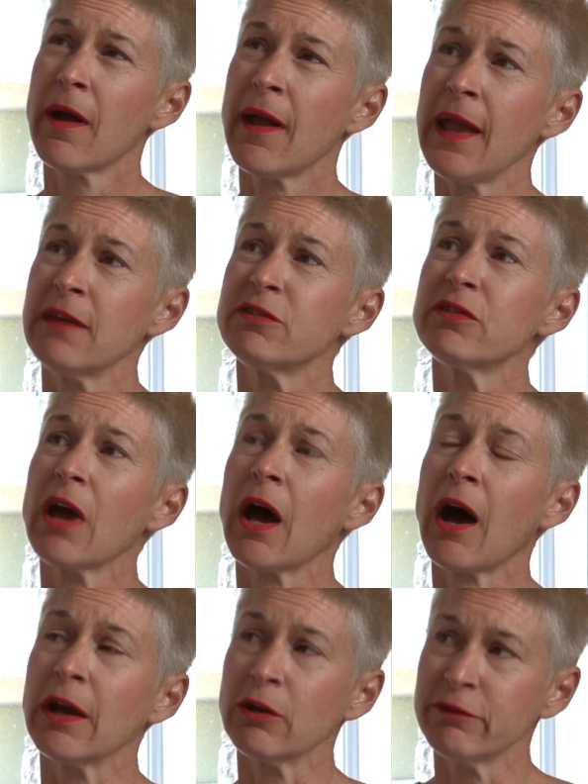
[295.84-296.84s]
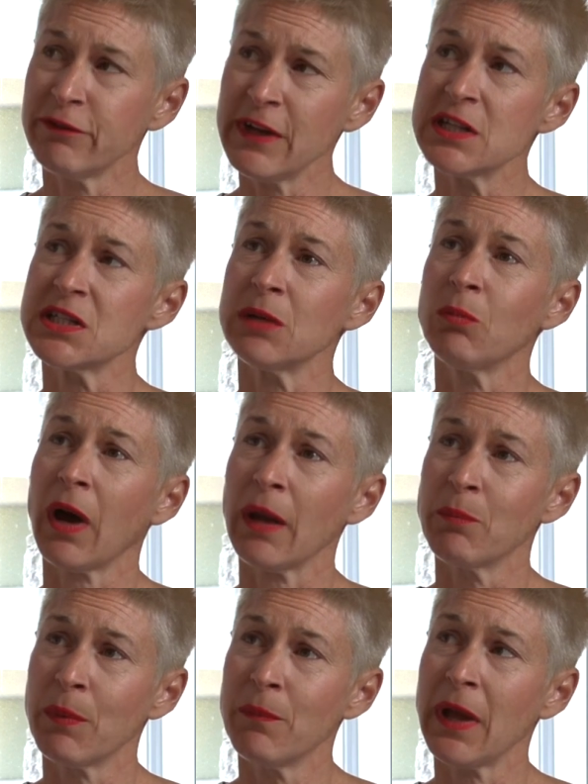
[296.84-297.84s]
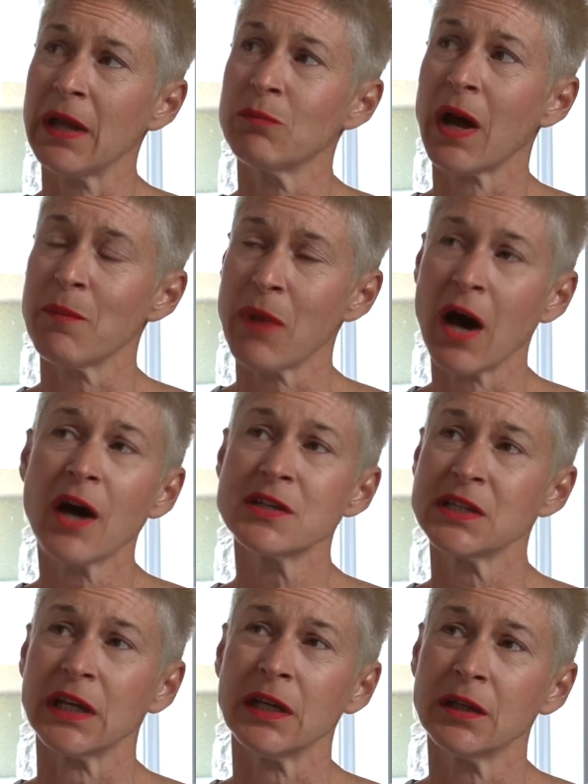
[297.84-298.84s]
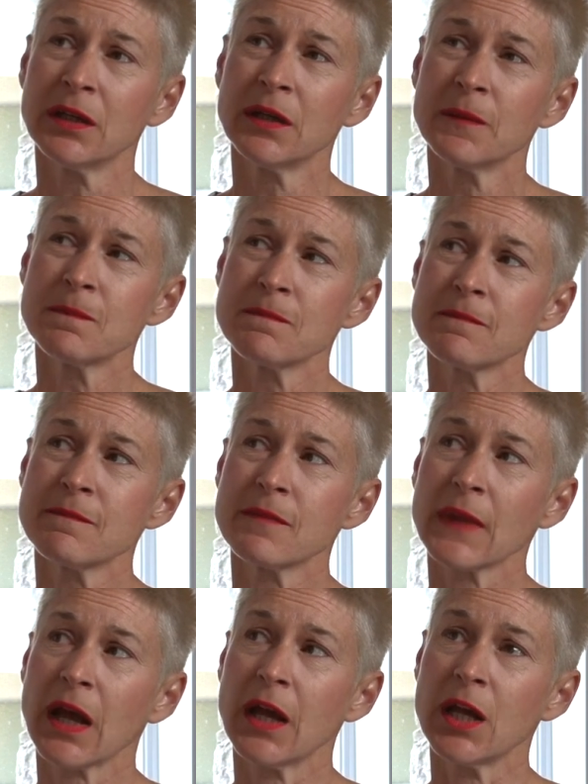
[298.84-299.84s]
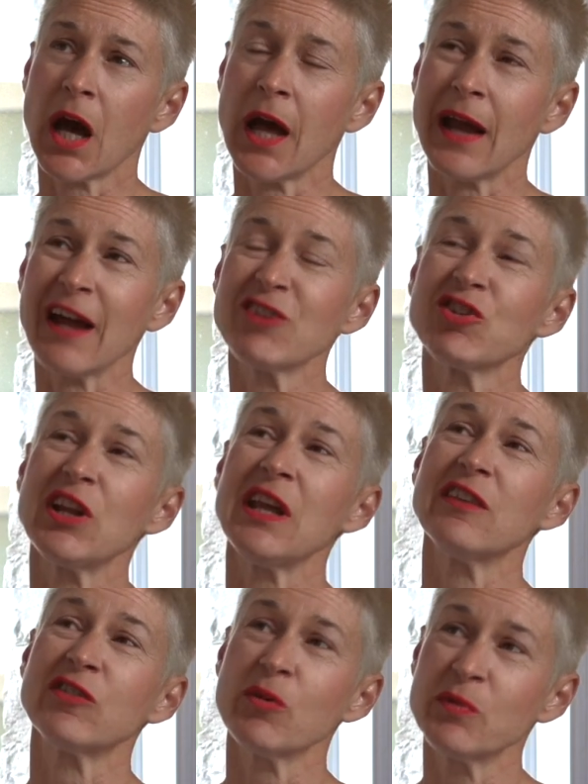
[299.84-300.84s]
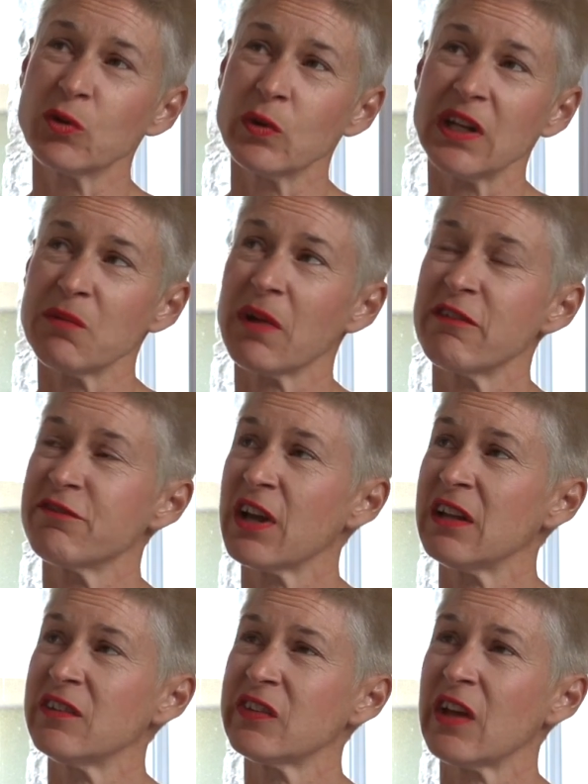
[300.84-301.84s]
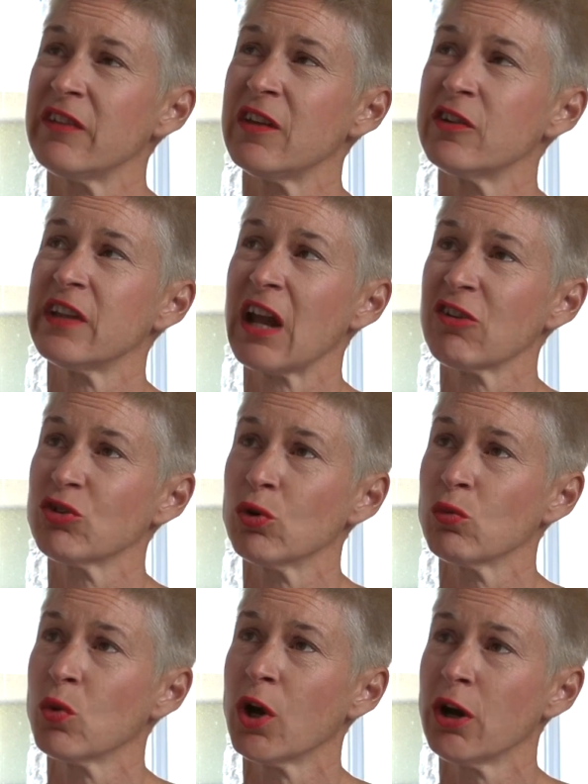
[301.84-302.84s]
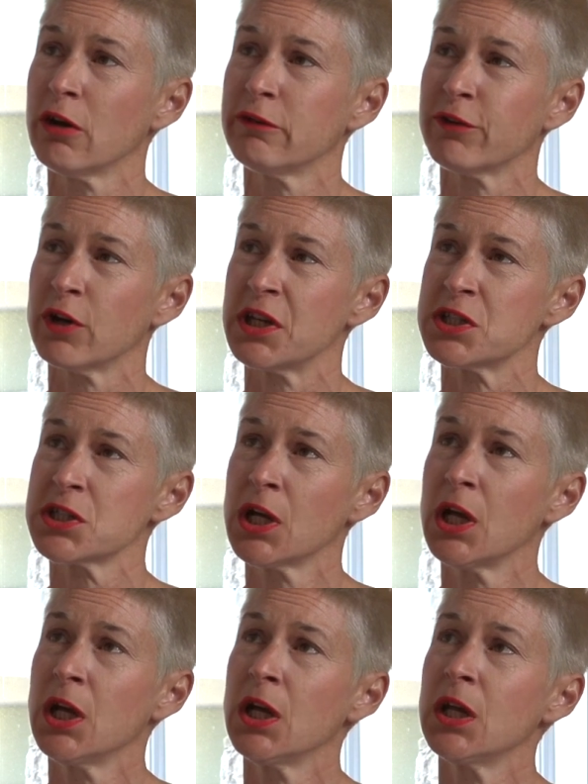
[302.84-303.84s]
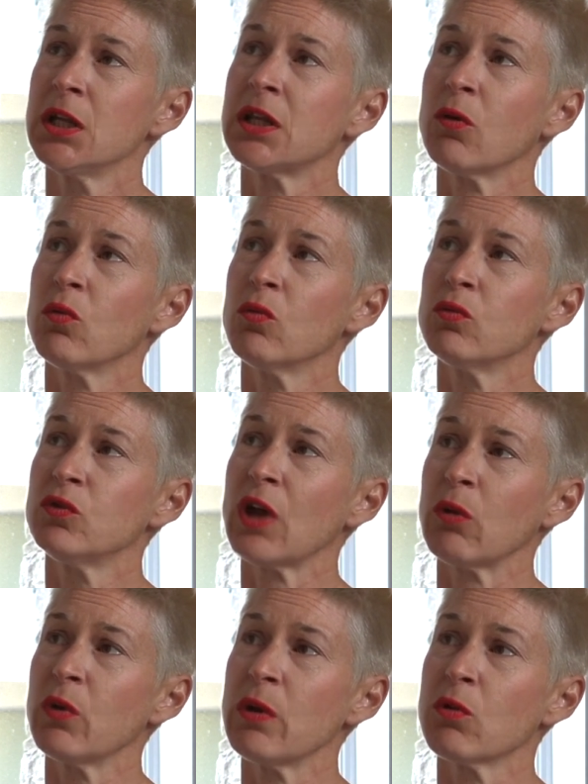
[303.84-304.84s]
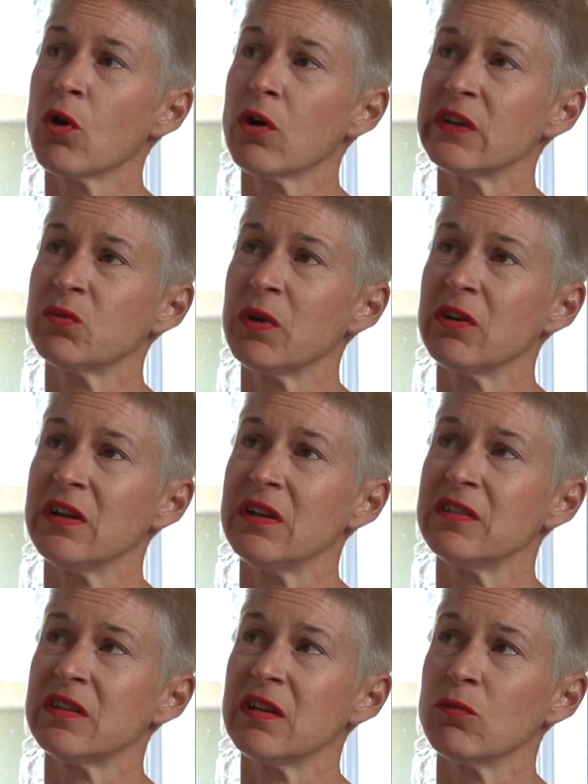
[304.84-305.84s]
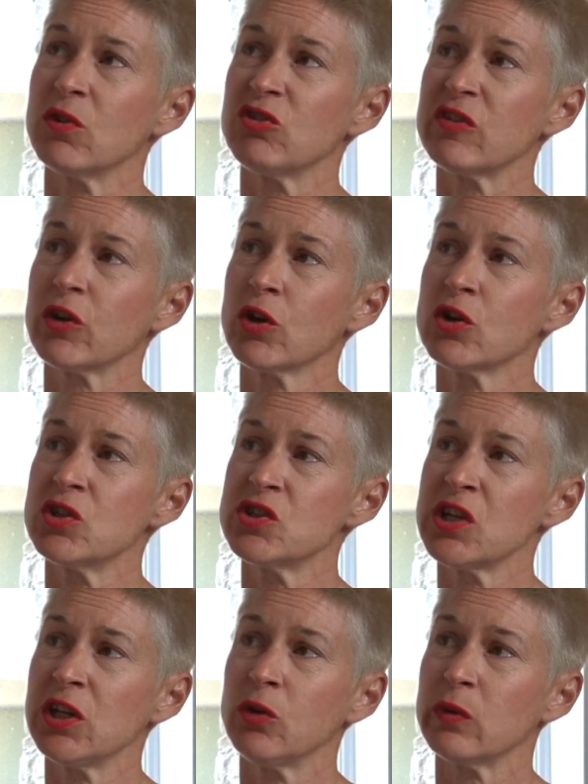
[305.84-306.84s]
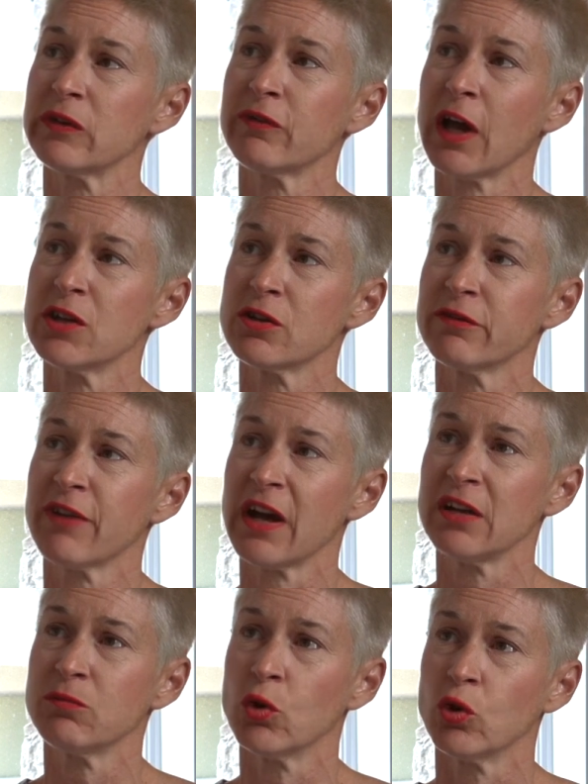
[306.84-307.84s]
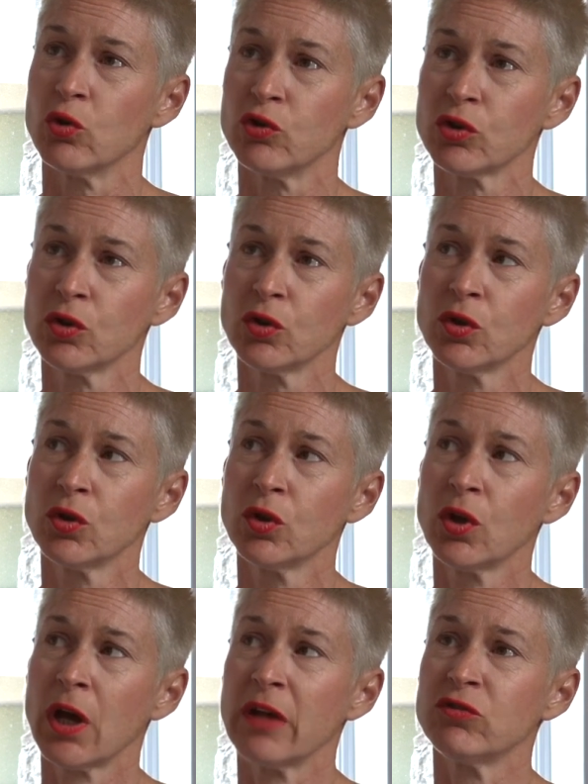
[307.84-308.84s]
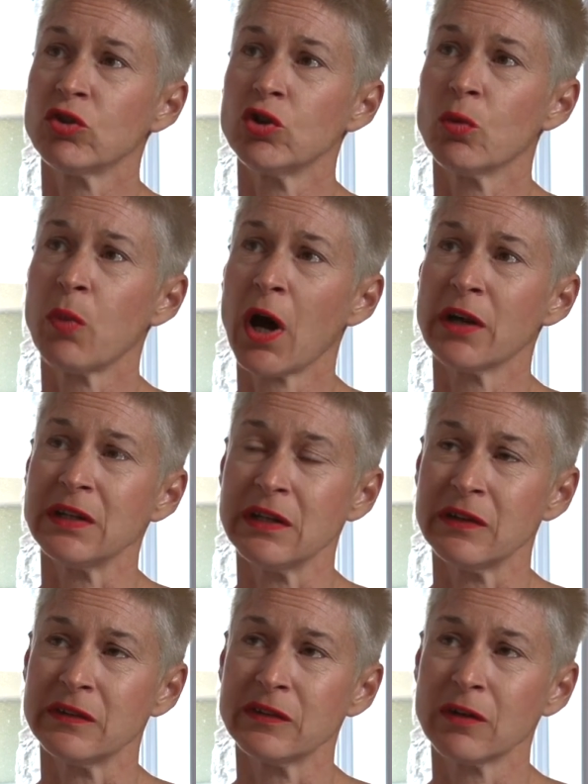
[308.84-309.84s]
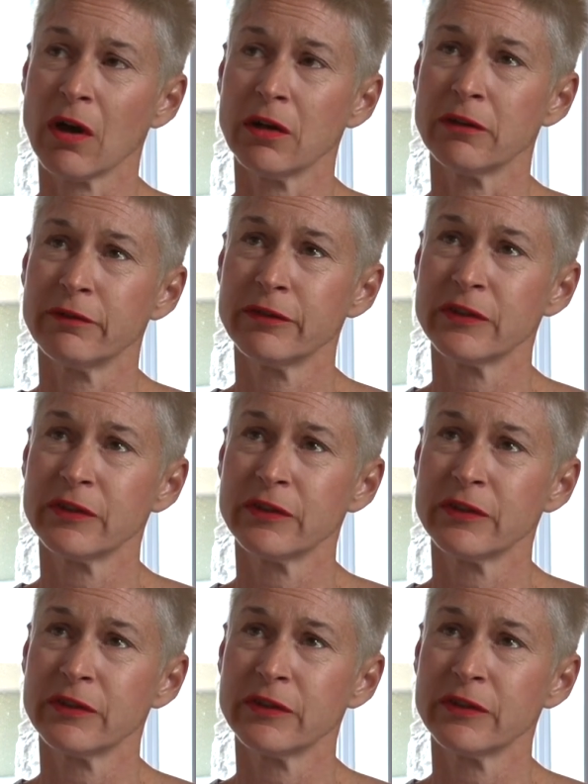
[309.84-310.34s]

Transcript: I could feel it in my body. And actually subsequently my friend said an actual word for it that we were all experiencing, which is a continuous flight or fight mode, and so your body is kind of